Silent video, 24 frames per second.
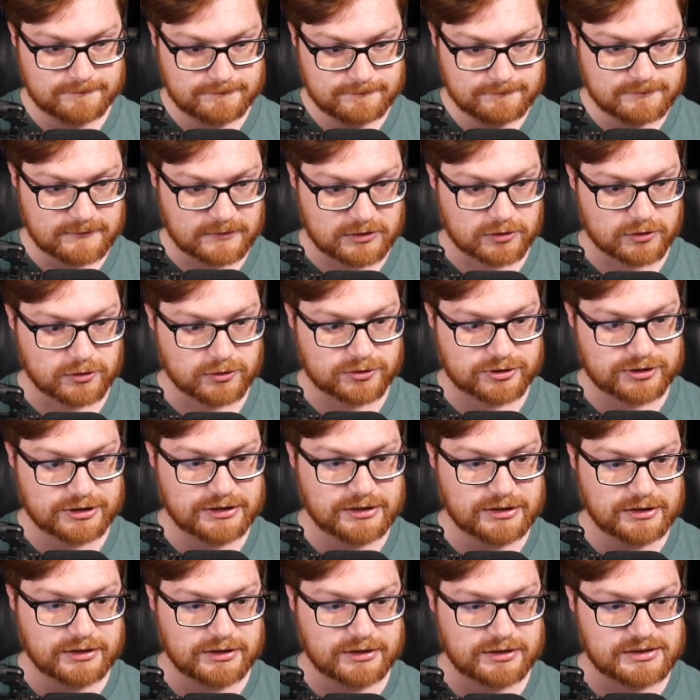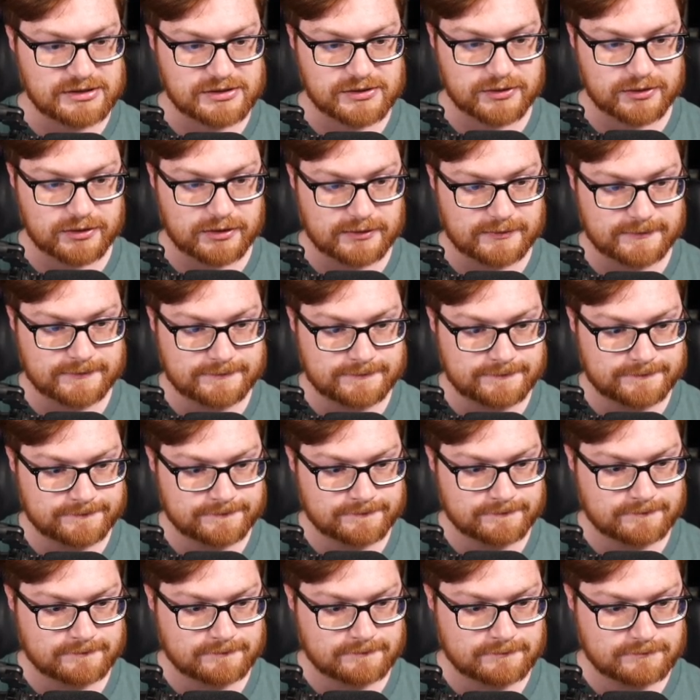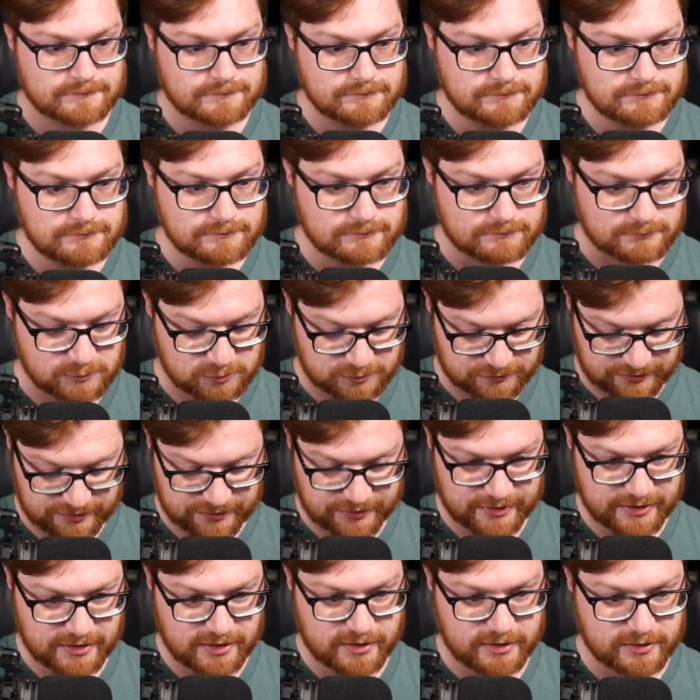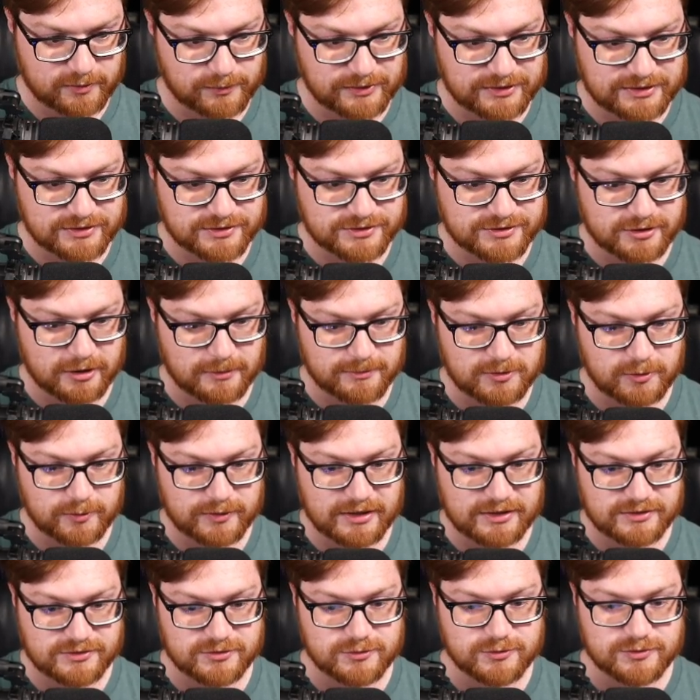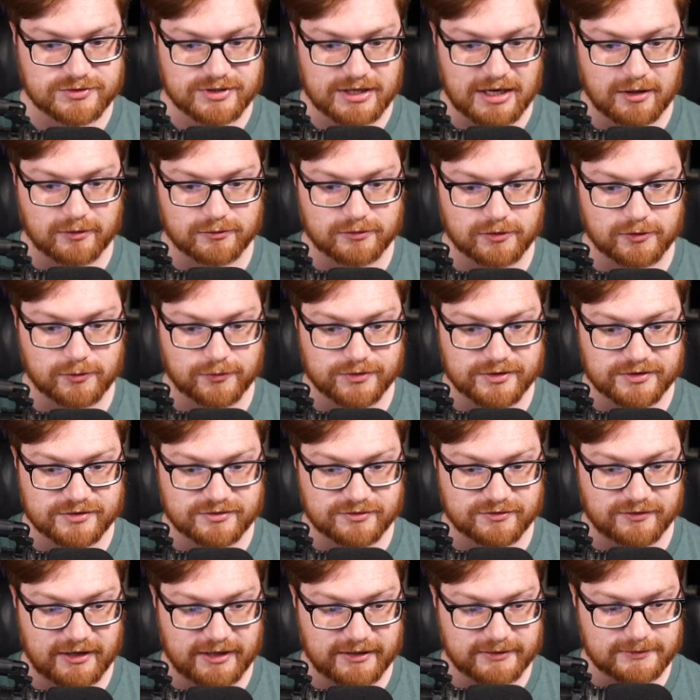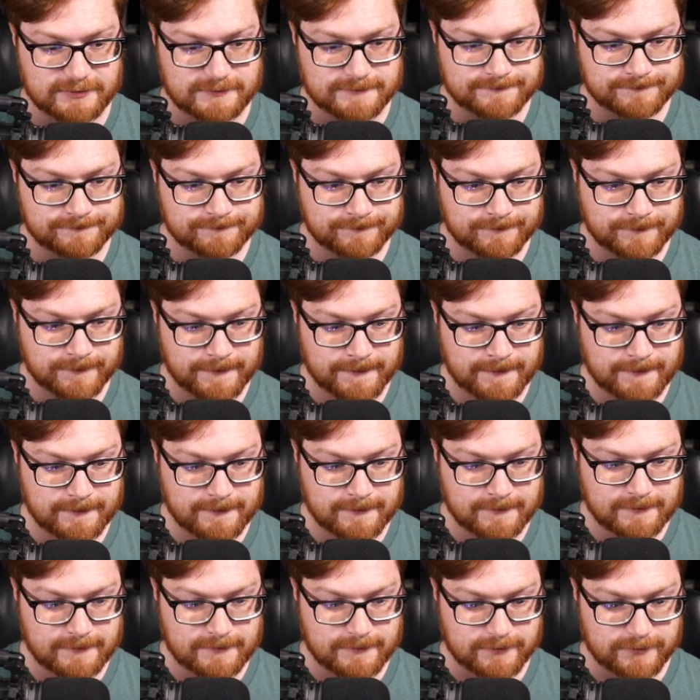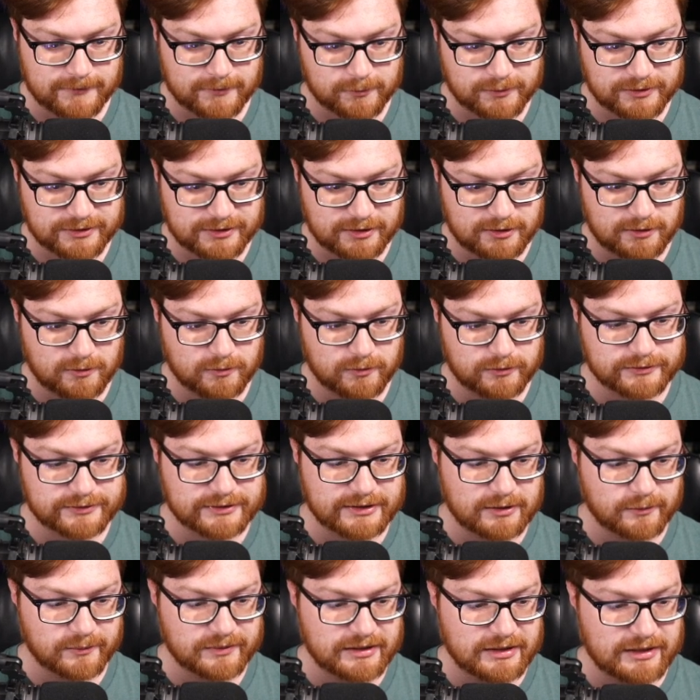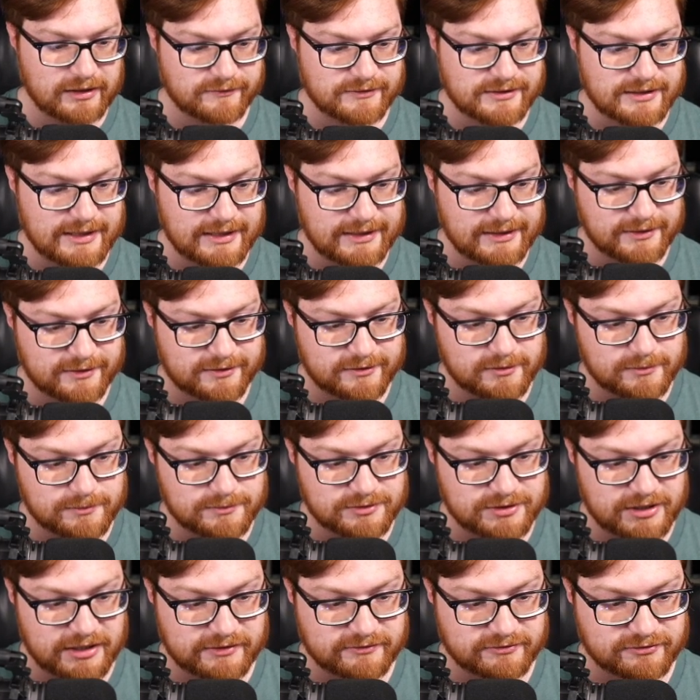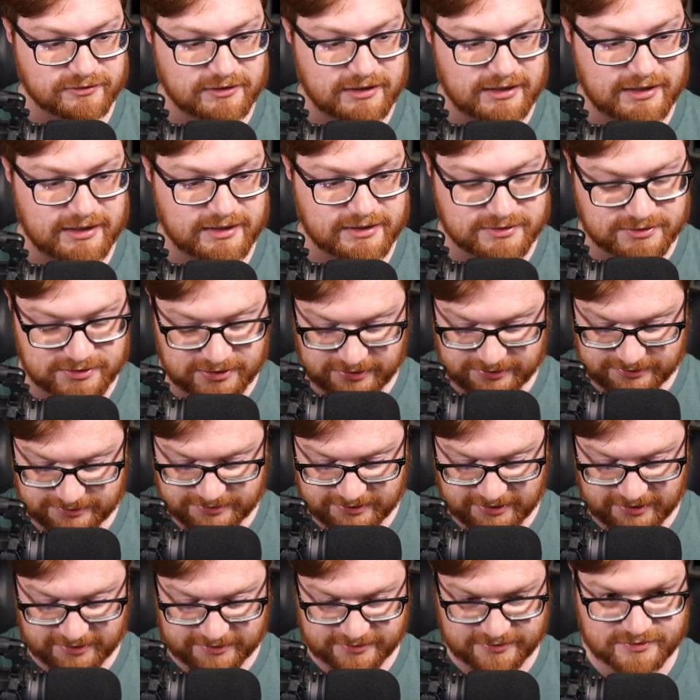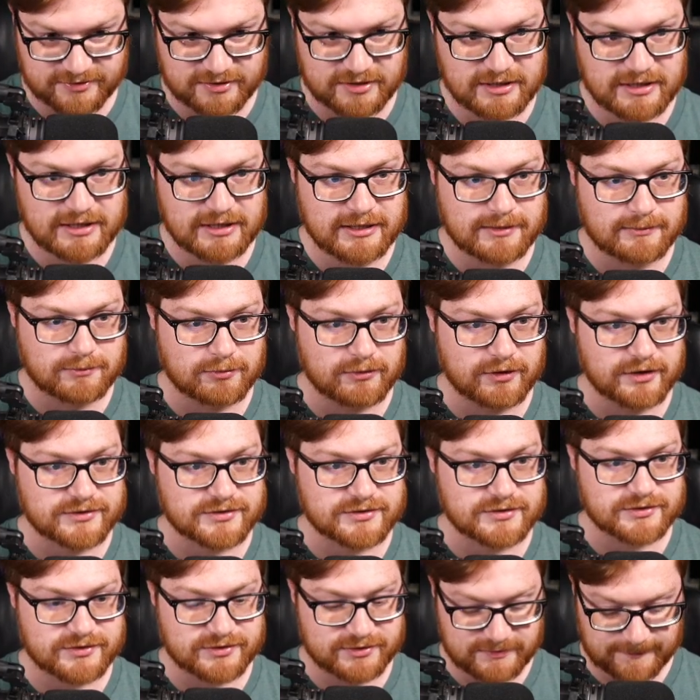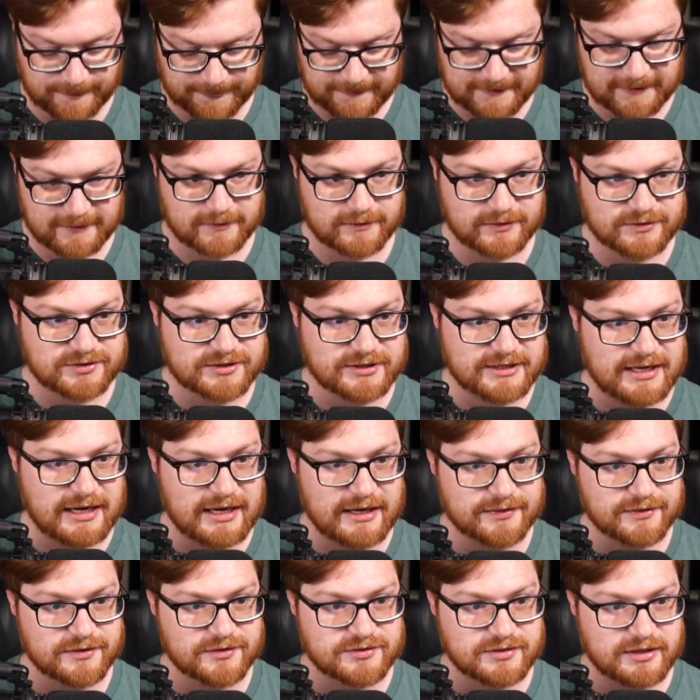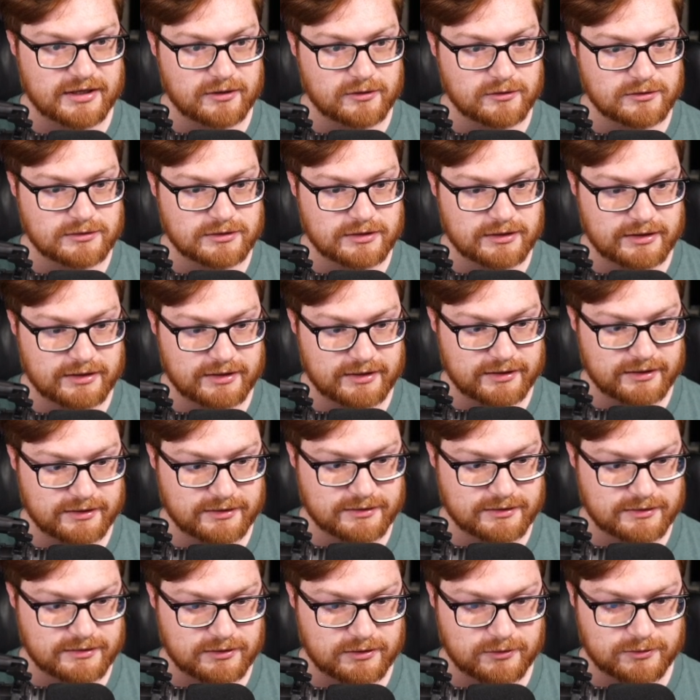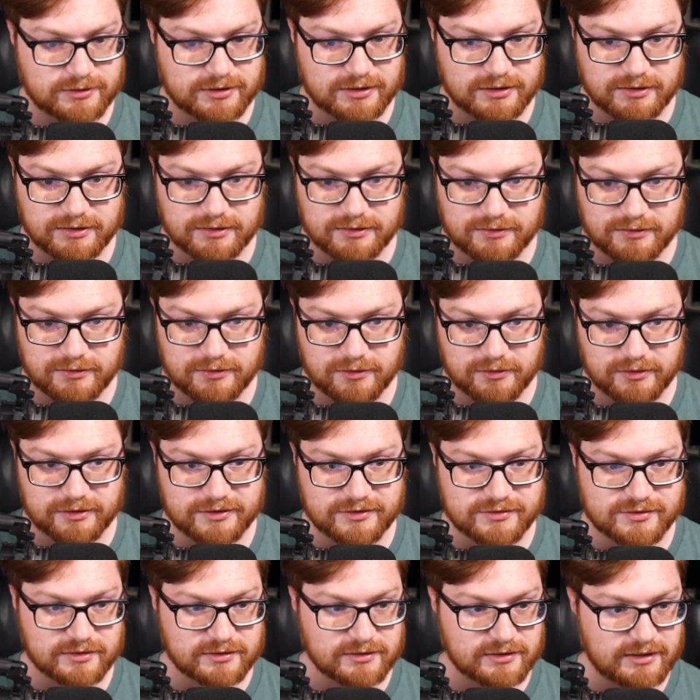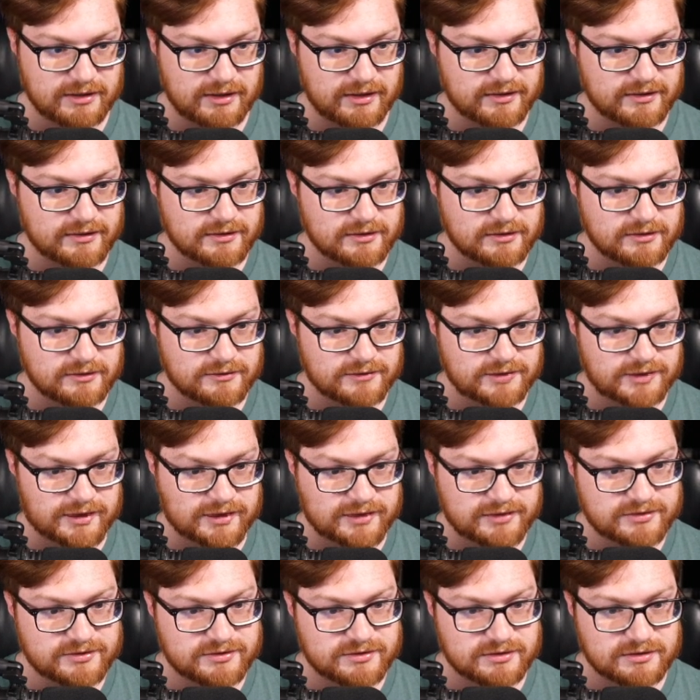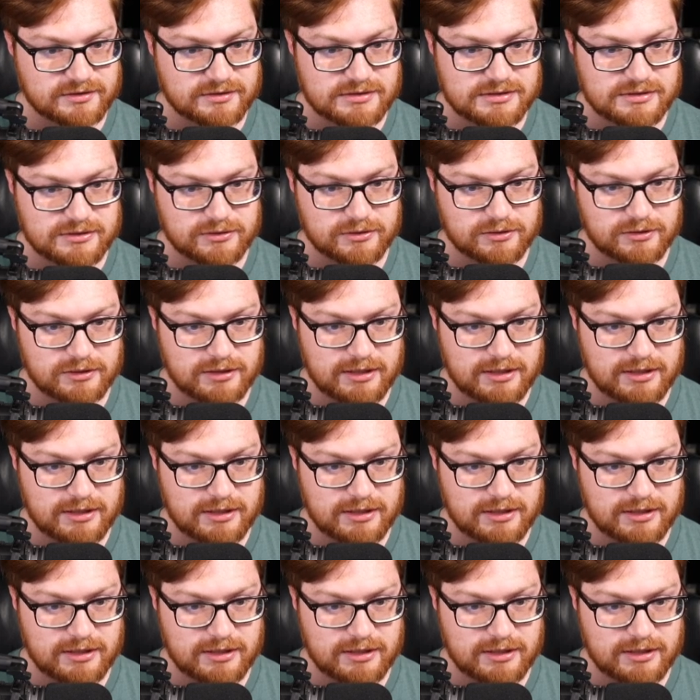looky here. Move in there and we can wget to download this file. There we go. Now we have an anthem.flag.text presence let's cat this out. And okay, there is a lot of text in here,